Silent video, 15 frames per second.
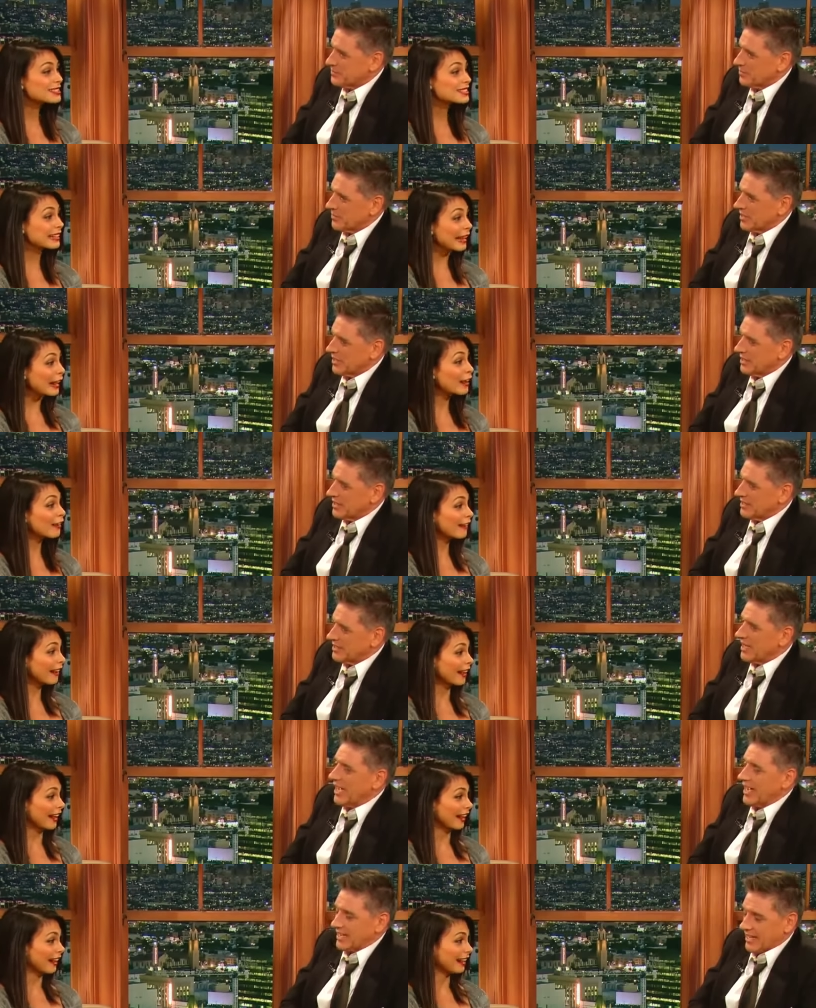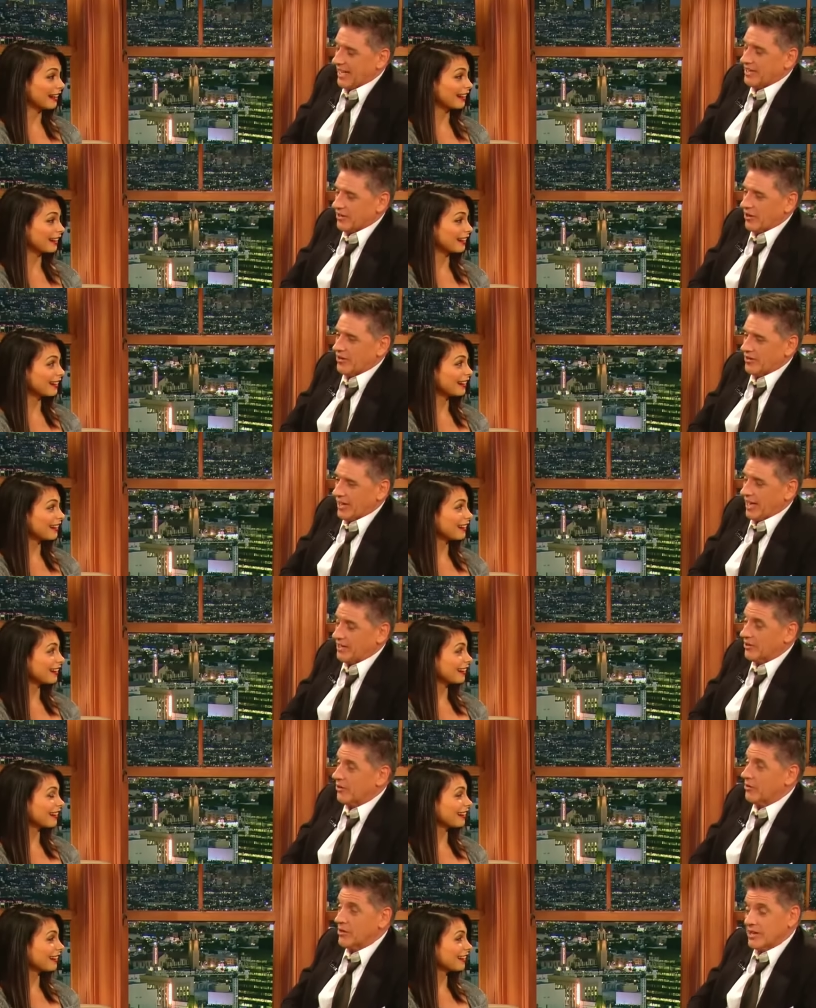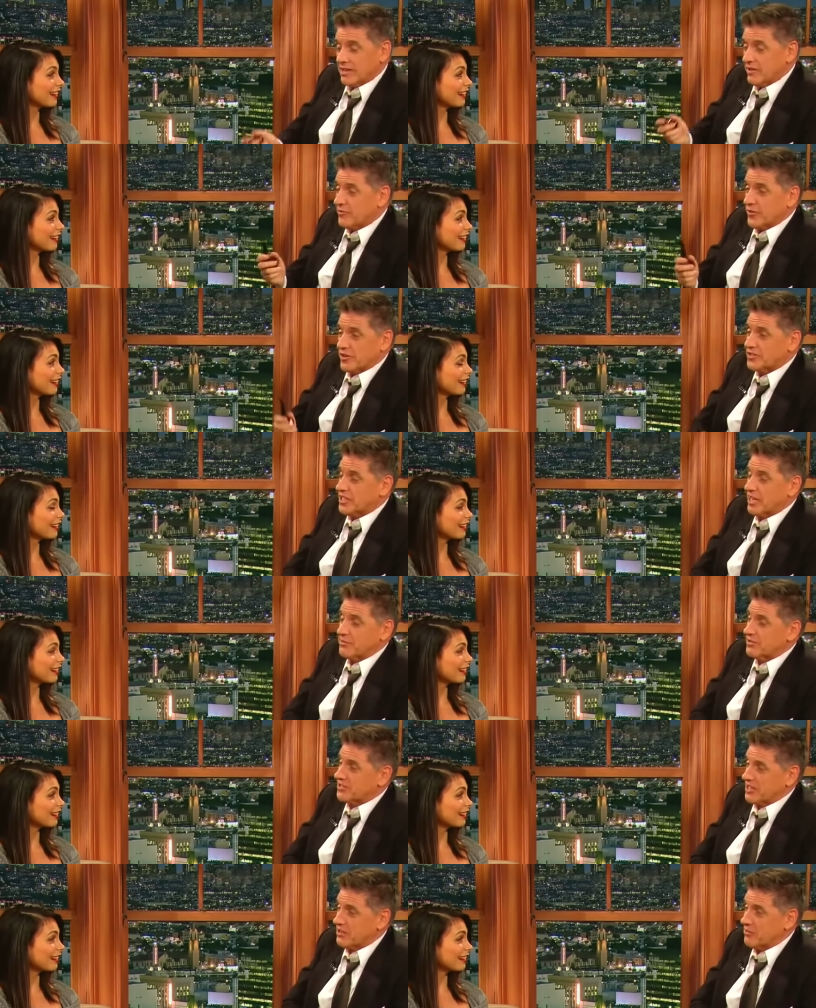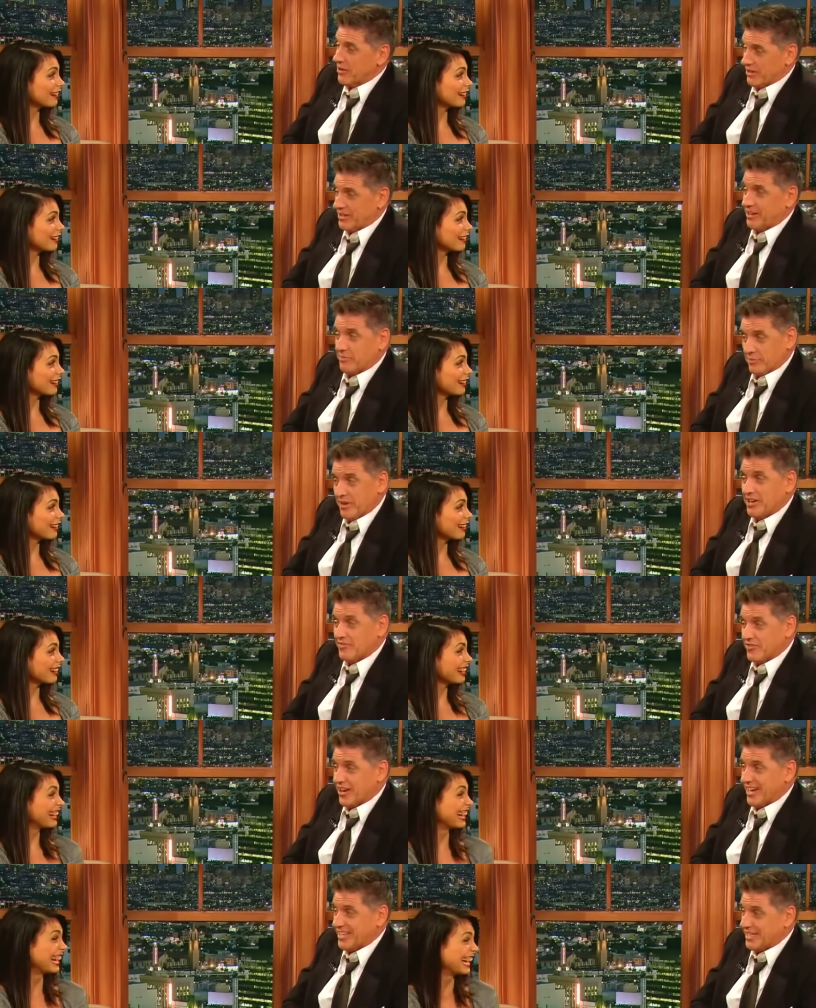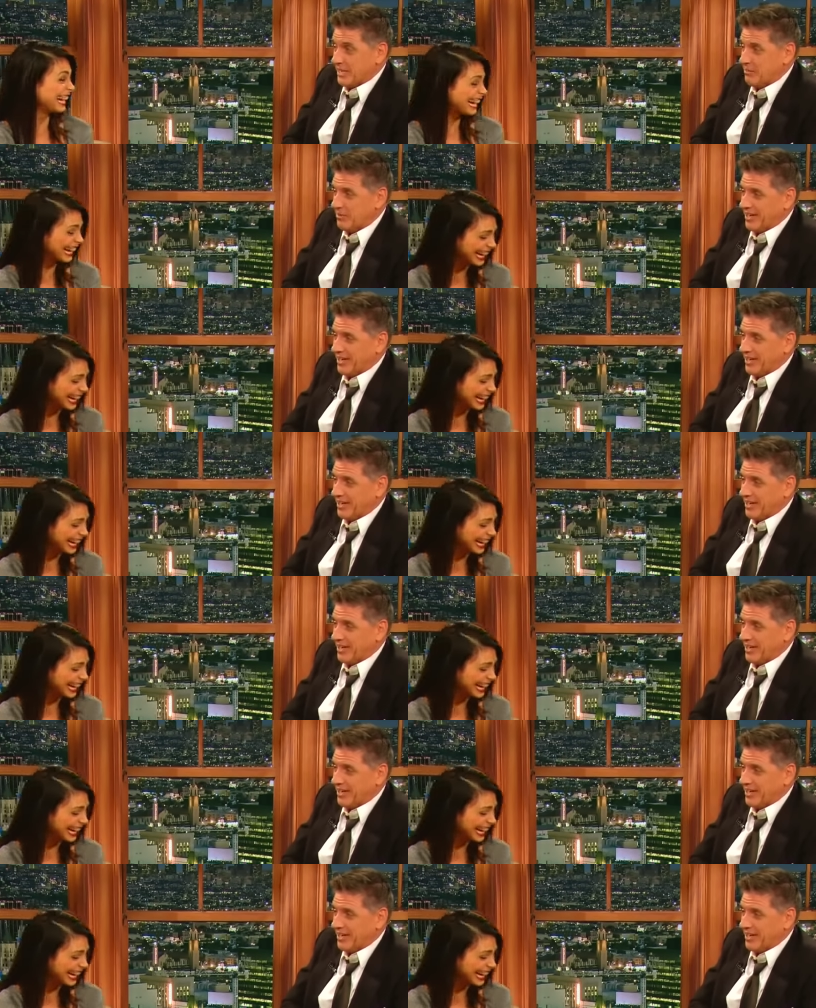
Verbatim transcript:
Speaker 1: scary. Yeah, yeah, no, I know. The first time you see one, they're pretty frightening, but